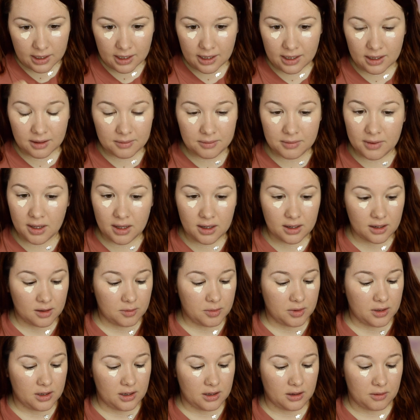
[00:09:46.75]
And I'm not gonna
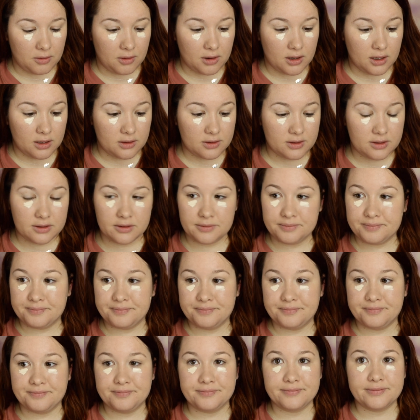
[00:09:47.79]
put it anywhere else.
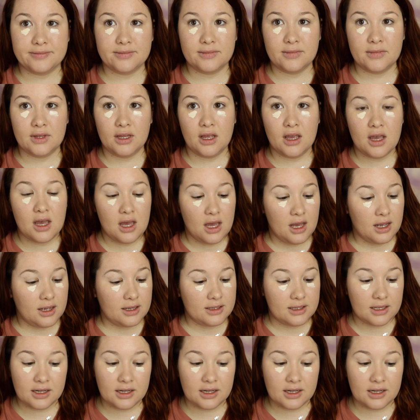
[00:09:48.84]
Because